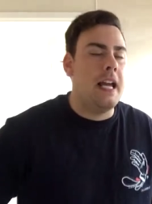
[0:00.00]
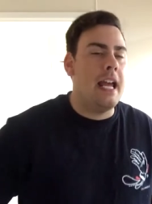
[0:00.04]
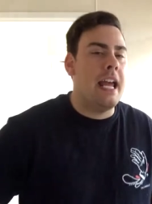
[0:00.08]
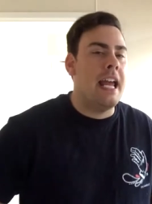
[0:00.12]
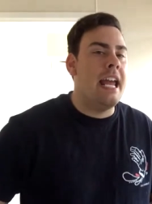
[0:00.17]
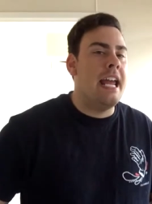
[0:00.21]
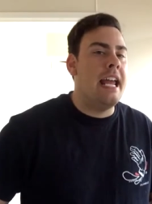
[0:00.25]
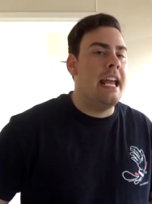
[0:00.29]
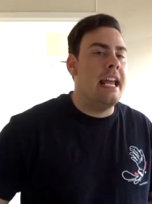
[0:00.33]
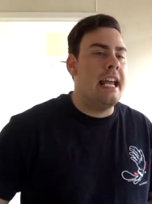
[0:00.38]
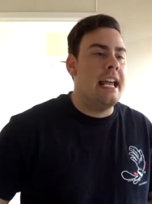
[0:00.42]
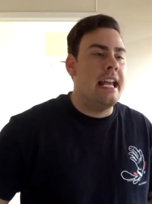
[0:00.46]

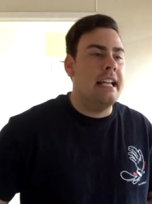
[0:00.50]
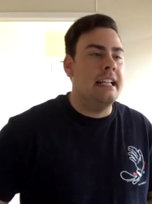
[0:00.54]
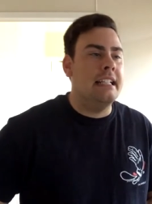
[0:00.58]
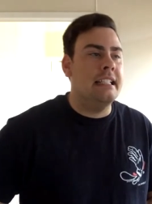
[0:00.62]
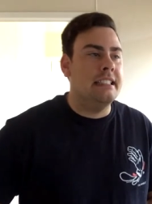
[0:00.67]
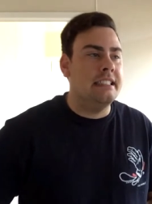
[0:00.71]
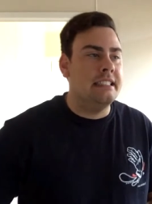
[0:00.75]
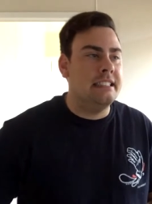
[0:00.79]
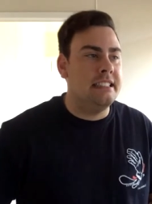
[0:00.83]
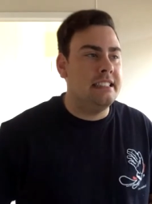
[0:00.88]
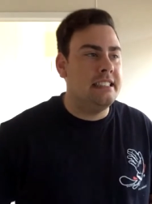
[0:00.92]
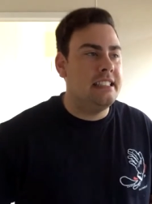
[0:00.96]

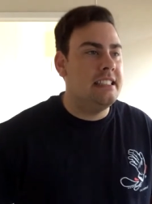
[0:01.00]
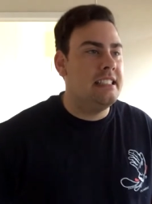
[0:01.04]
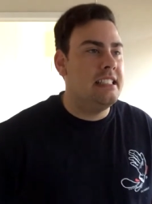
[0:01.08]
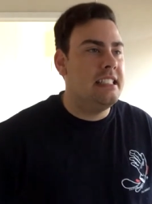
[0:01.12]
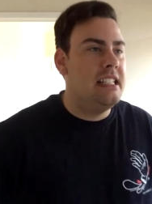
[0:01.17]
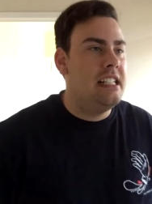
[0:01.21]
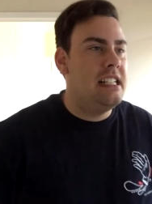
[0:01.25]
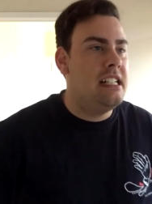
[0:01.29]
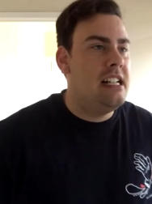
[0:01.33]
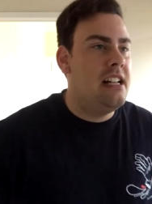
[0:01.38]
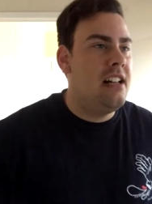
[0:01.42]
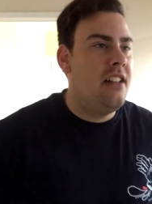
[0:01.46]
and
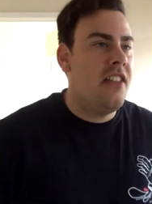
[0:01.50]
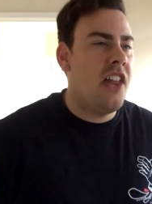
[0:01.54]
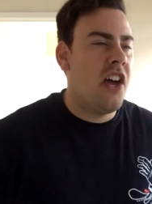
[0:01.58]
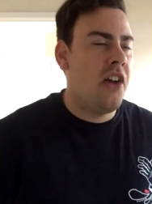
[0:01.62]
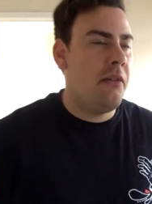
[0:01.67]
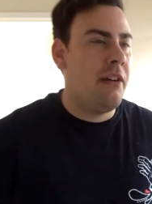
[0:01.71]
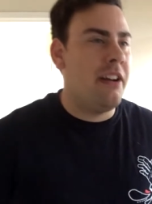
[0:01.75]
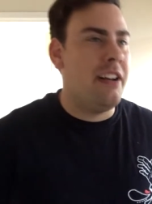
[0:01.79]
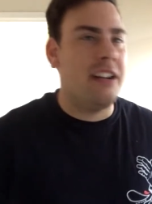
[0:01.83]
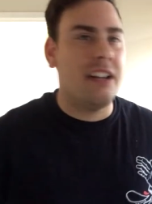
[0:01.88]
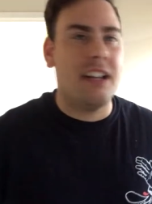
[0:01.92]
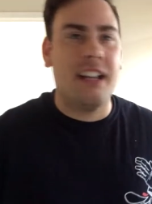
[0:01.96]
that
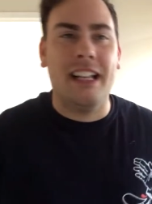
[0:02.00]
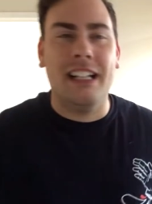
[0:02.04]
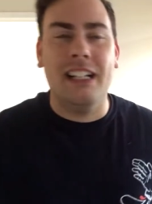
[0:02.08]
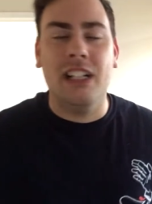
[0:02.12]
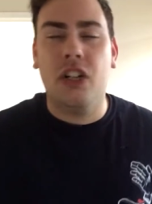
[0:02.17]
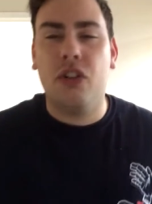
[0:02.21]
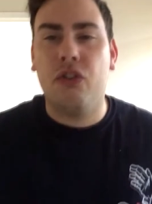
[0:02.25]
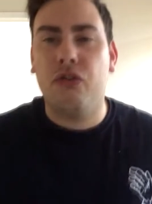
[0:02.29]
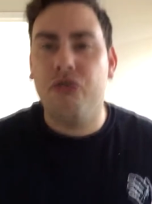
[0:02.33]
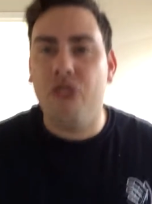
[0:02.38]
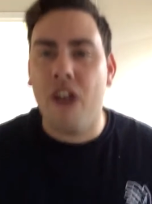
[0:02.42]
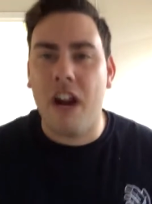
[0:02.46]
went
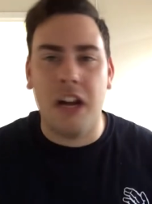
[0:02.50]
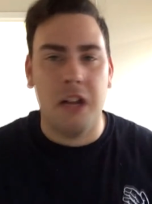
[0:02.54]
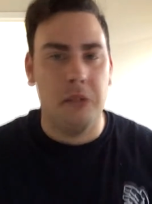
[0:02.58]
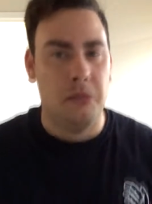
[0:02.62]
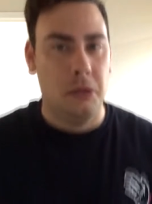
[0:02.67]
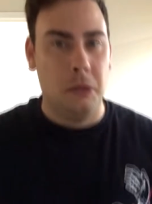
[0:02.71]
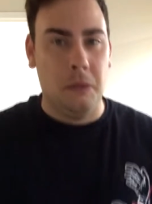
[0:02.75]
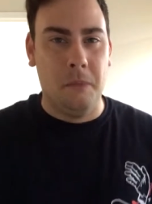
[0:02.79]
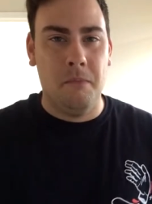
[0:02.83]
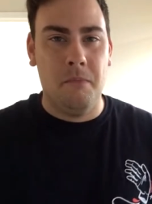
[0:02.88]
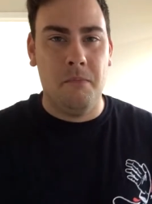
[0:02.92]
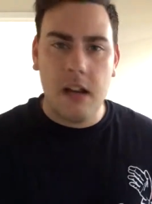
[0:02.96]
incredible.